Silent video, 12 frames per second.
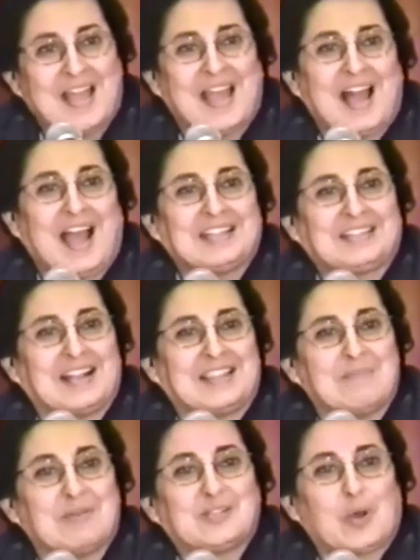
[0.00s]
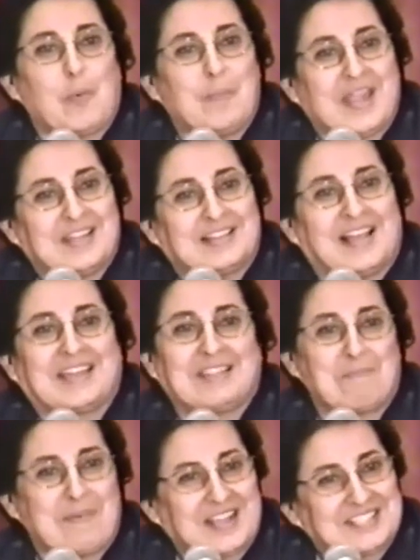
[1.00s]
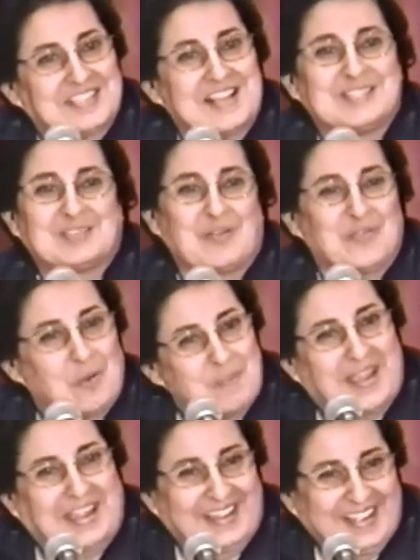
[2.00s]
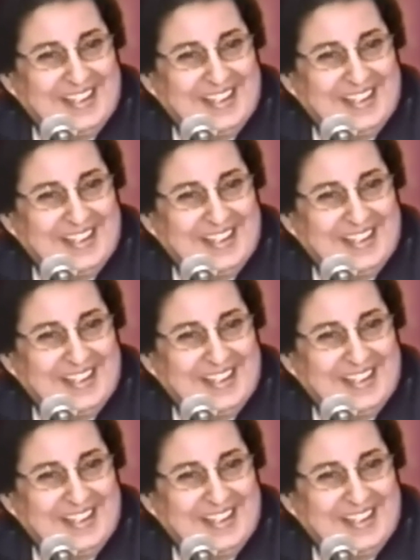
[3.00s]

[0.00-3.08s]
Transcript: I tell them it's obeyed, like the past tense of obey.